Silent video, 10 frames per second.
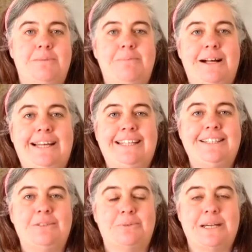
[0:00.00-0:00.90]

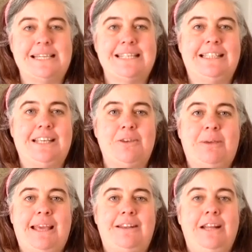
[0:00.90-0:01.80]
mind recently. You
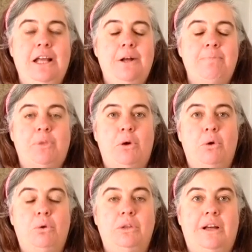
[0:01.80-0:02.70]
can't
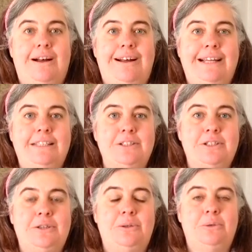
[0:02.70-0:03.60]
hold on
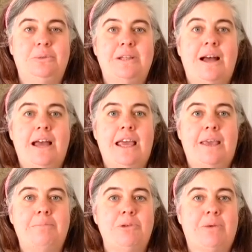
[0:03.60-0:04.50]
to
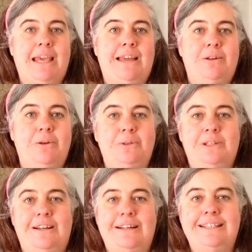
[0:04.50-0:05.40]
time, you can't
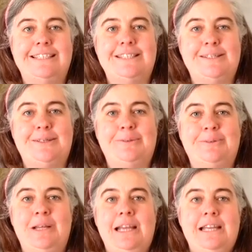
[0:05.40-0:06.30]
hold on
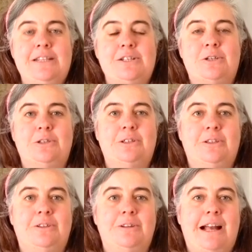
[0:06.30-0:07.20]
to
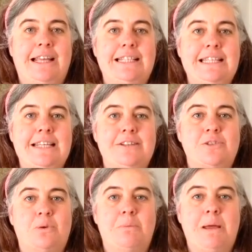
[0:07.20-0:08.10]
certain
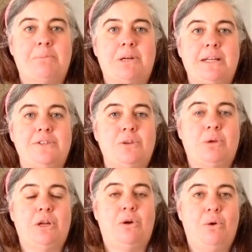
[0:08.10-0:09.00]
ideas or memories. You
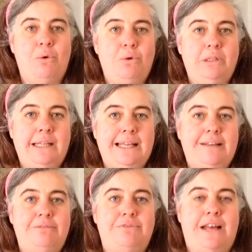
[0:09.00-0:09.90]
can only,
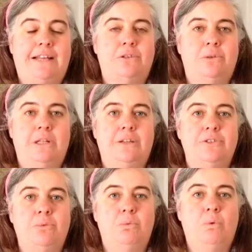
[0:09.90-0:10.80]
in fact, hold on
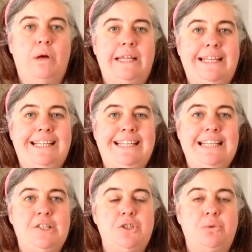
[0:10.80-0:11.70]
to what it
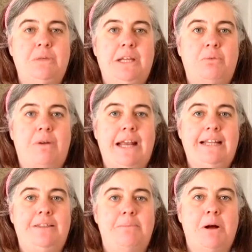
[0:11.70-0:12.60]
is you need right
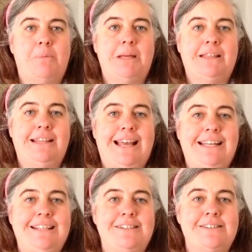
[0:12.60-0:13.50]
in the moment. And
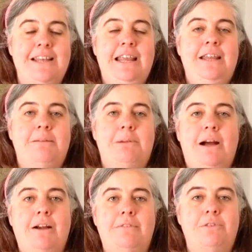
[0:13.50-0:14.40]
that is
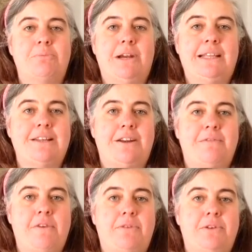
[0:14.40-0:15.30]
part of the breakdown
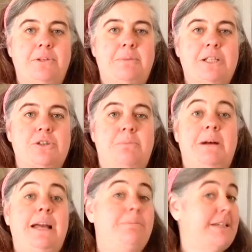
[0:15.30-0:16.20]
of the third dimensional
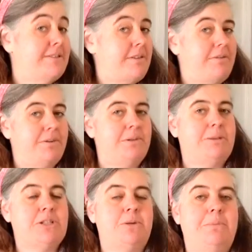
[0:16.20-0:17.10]
mind, because the third
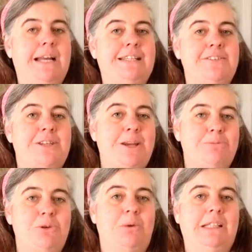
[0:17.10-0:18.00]
dimensional mind has
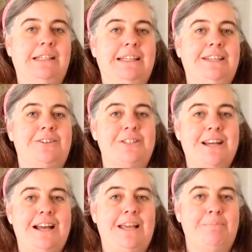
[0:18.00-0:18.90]
kept you on linear
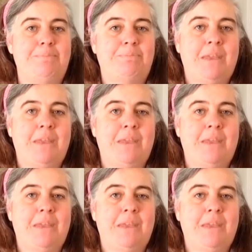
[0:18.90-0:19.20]
time.